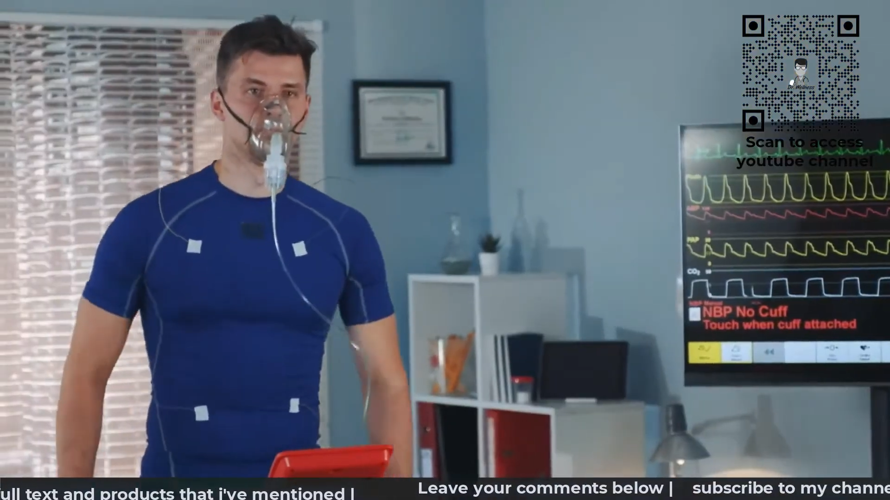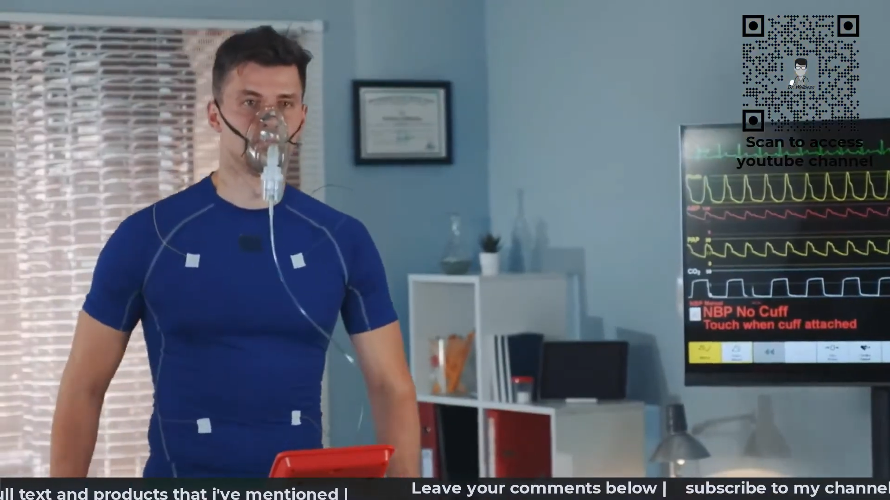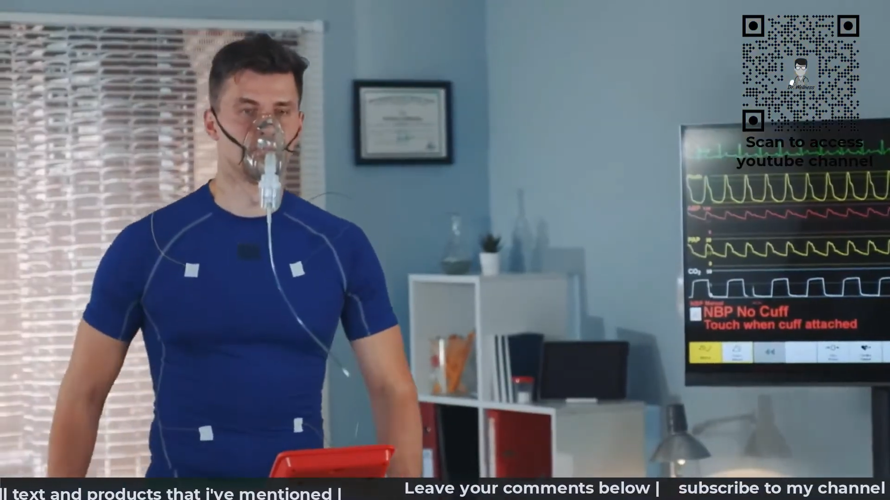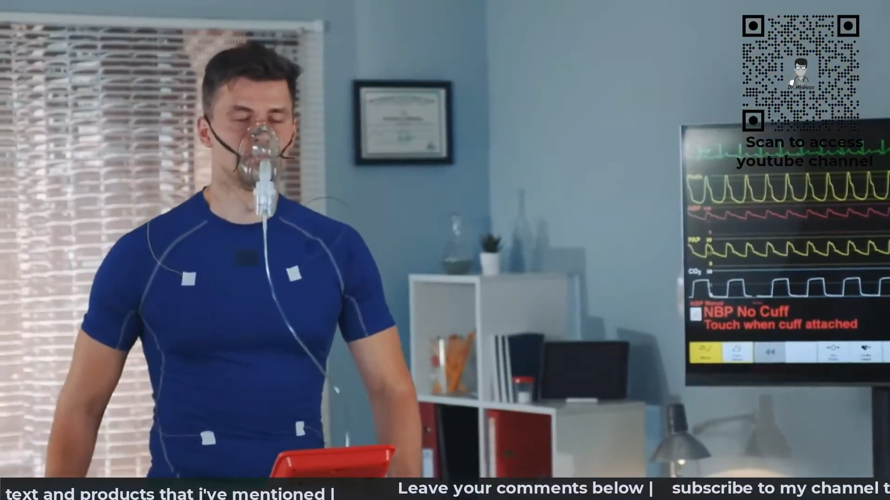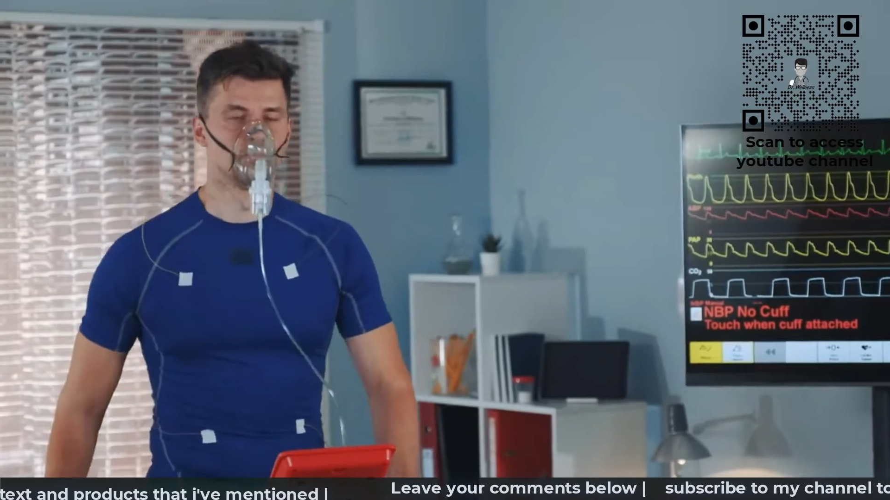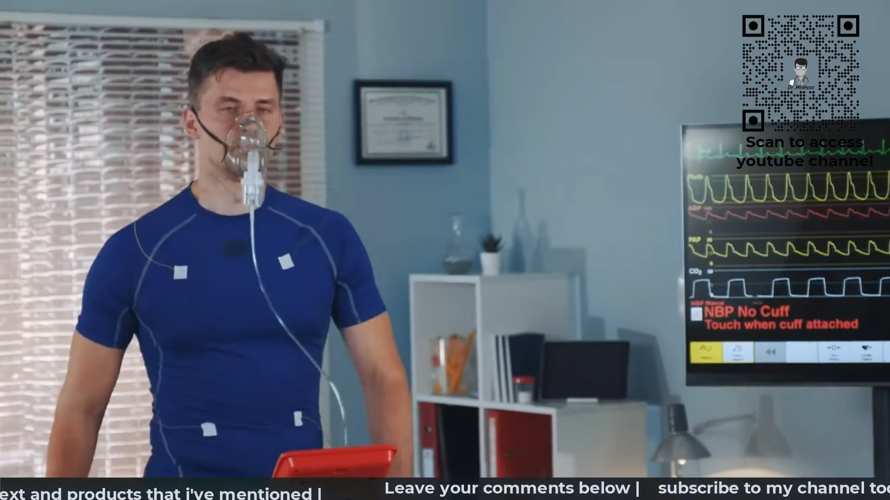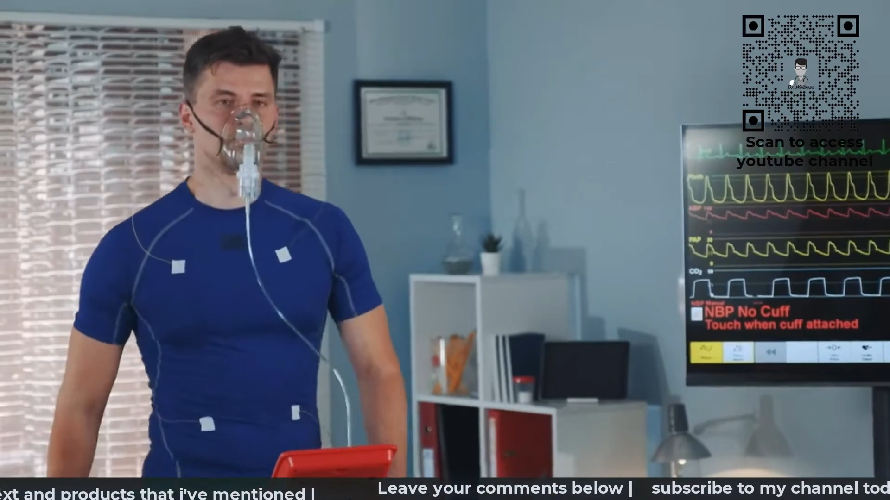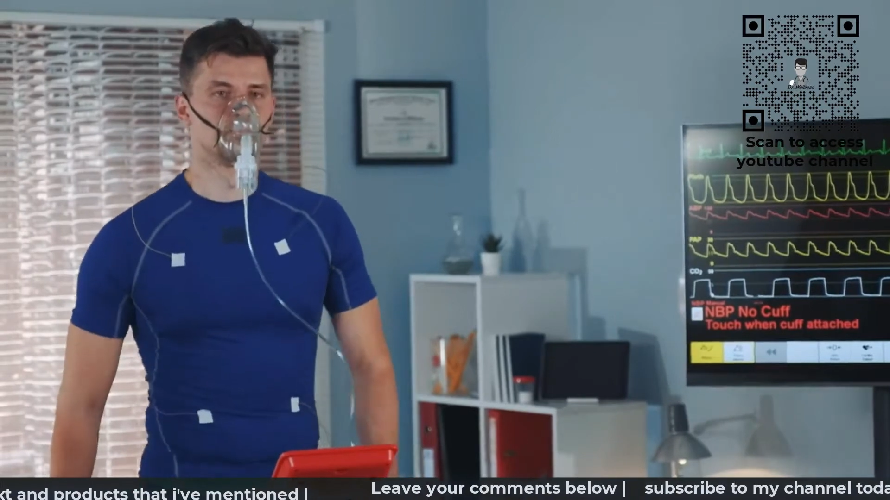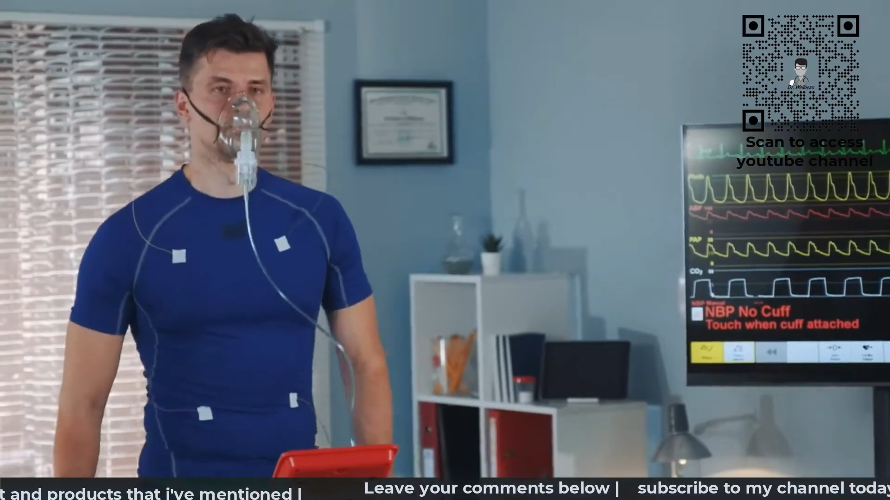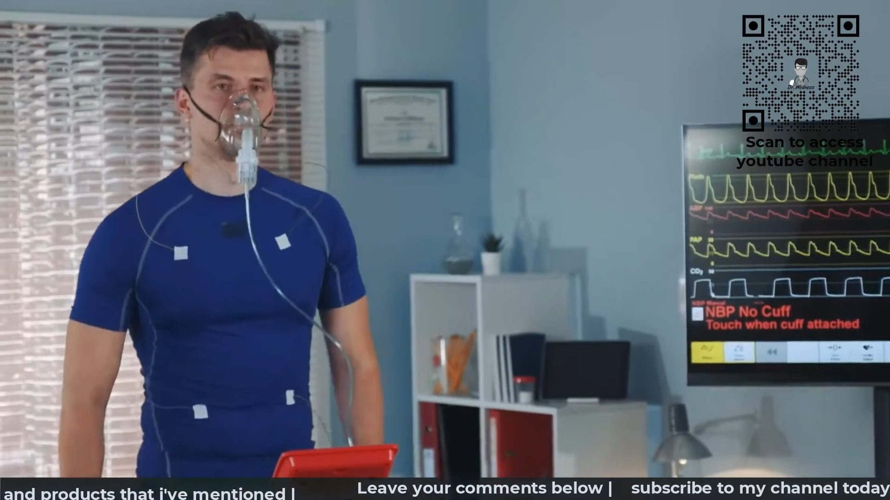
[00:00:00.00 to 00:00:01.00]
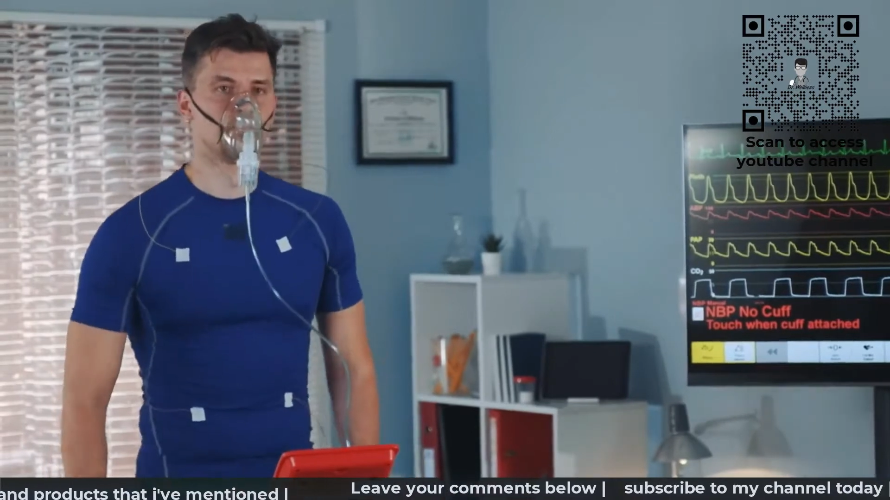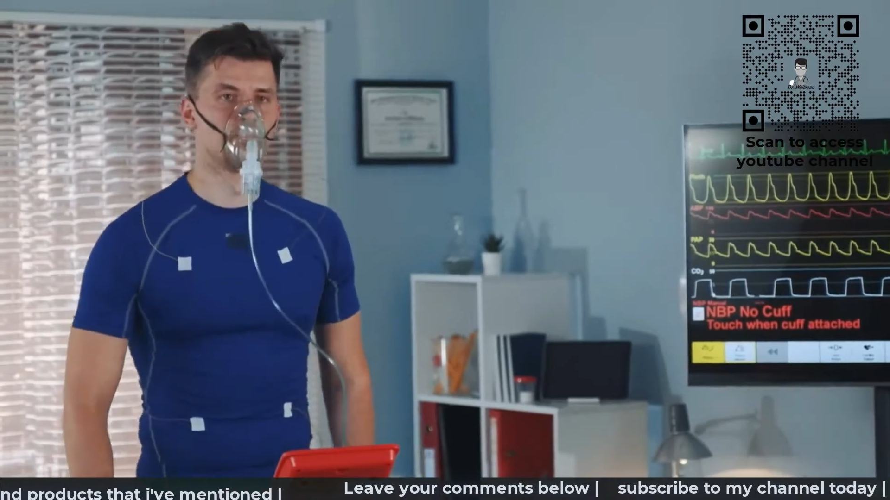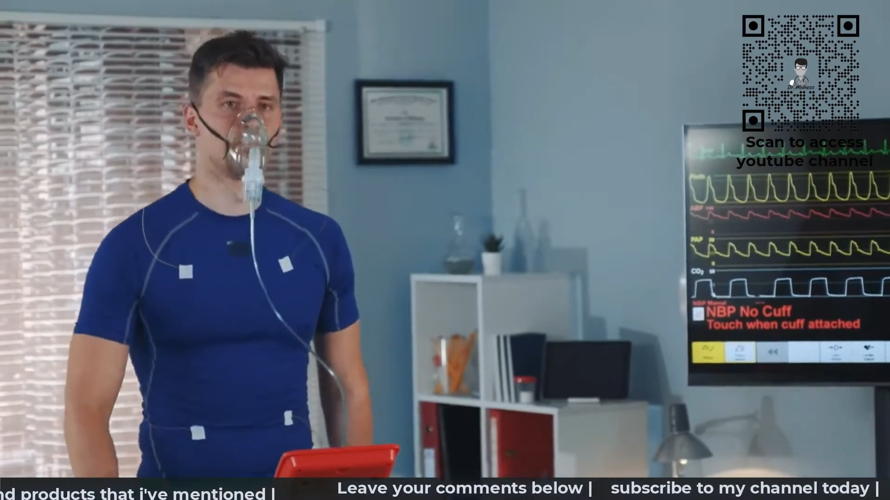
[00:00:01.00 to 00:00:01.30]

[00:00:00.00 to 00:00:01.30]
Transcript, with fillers: one will be required to